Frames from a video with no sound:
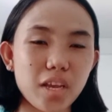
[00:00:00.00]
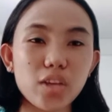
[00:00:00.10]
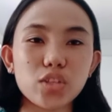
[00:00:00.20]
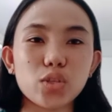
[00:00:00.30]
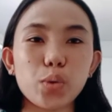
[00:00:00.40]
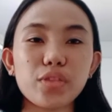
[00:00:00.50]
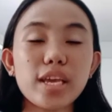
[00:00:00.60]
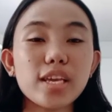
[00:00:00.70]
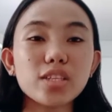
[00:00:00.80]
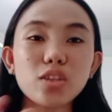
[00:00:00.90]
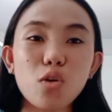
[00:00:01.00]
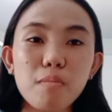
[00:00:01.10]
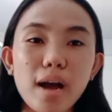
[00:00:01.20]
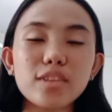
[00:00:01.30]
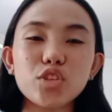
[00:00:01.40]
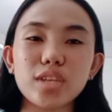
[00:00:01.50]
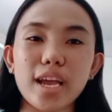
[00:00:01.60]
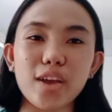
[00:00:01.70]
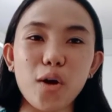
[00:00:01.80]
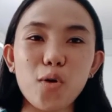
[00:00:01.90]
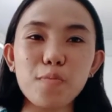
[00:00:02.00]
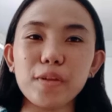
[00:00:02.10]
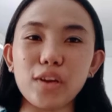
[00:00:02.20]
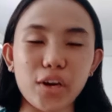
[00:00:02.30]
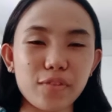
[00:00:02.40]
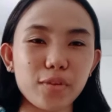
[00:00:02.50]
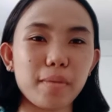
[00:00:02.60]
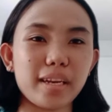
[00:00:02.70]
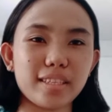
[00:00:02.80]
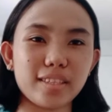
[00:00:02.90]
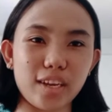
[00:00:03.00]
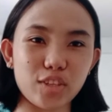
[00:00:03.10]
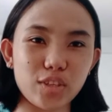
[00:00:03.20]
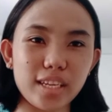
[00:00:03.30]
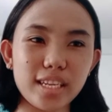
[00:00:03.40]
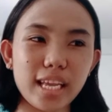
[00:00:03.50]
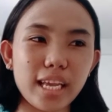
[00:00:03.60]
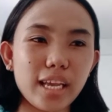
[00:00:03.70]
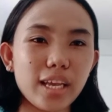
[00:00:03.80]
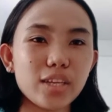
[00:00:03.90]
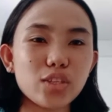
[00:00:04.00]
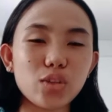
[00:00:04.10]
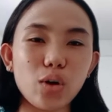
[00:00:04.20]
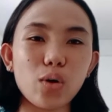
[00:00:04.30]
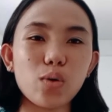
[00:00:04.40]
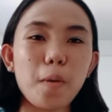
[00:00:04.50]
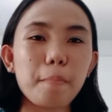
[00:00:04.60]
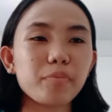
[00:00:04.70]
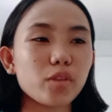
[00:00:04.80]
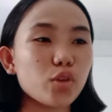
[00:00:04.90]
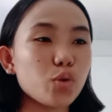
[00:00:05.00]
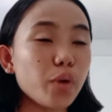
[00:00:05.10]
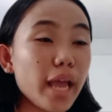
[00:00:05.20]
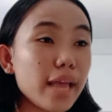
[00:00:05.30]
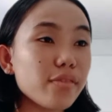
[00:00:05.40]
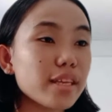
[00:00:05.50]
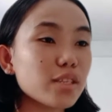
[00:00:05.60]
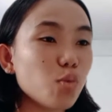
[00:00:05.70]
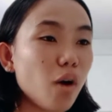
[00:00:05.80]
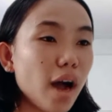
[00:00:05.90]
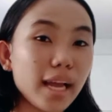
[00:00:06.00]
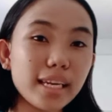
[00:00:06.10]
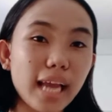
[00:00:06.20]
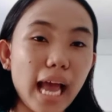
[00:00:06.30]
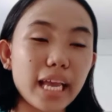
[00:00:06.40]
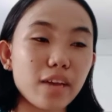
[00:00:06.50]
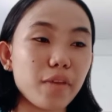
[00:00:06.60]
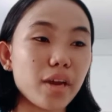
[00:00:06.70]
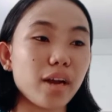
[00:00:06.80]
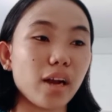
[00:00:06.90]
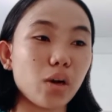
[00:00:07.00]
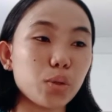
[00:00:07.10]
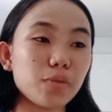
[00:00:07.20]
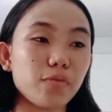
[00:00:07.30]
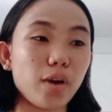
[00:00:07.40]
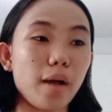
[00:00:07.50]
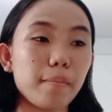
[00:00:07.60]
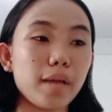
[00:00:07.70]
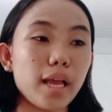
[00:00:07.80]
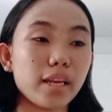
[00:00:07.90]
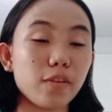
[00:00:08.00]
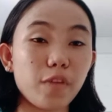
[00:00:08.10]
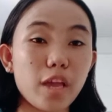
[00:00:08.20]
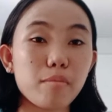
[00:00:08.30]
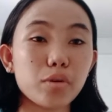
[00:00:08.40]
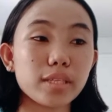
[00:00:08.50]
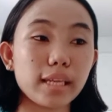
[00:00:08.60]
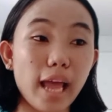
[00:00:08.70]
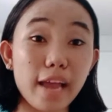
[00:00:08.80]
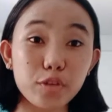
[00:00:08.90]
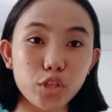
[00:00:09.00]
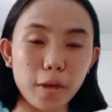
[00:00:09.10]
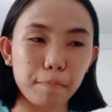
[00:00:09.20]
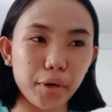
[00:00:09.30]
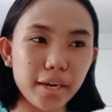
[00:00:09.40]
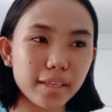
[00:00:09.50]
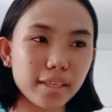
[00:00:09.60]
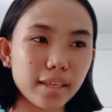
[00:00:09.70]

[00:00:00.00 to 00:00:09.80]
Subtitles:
So thank you so much. I hope you learned from my discussion. So to end this one, I have here a quote from the famous Clive Shepard.